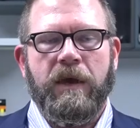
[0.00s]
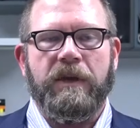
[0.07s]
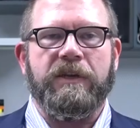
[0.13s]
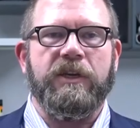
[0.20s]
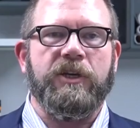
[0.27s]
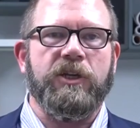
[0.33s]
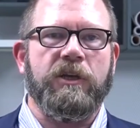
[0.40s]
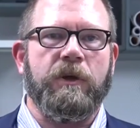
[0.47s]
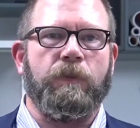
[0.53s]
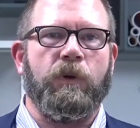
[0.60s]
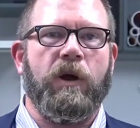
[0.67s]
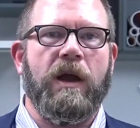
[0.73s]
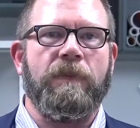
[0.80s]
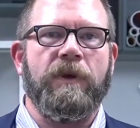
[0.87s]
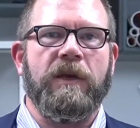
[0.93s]
Additionally,
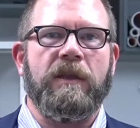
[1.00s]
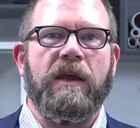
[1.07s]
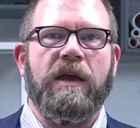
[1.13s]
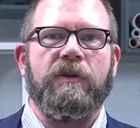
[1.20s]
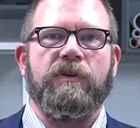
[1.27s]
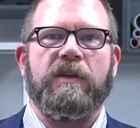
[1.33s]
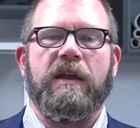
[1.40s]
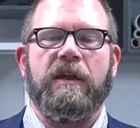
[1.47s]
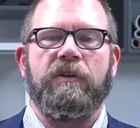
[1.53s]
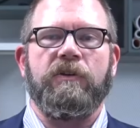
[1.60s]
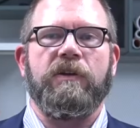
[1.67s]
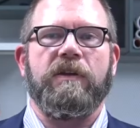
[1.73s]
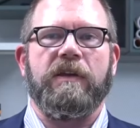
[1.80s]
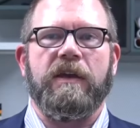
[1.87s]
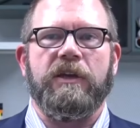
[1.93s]
priming allows
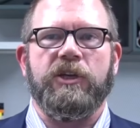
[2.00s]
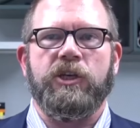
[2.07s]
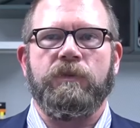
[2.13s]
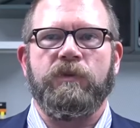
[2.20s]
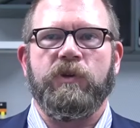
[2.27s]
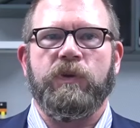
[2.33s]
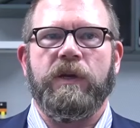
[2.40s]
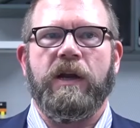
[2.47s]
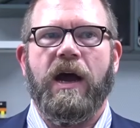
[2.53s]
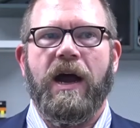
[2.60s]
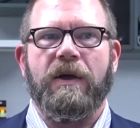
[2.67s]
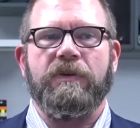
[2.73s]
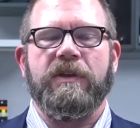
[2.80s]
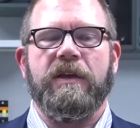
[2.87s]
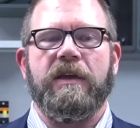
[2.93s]
standardization between
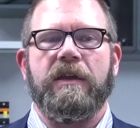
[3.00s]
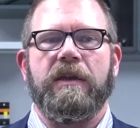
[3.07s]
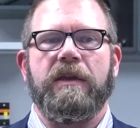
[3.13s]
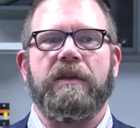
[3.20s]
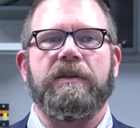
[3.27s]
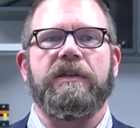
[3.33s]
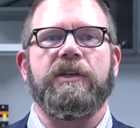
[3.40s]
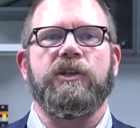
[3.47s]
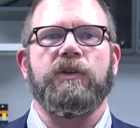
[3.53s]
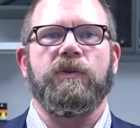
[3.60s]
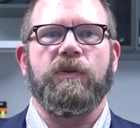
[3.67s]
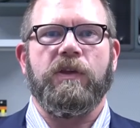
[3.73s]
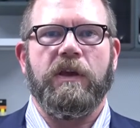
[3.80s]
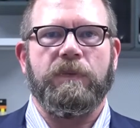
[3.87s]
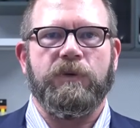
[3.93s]
offset and
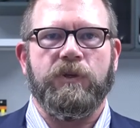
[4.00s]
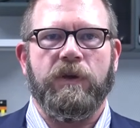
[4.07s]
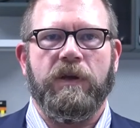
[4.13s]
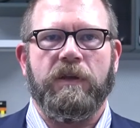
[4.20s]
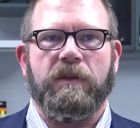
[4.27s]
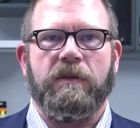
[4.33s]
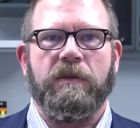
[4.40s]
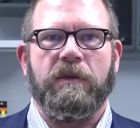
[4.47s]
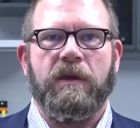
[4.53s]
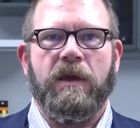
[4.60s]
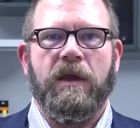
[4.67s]
digital substrates,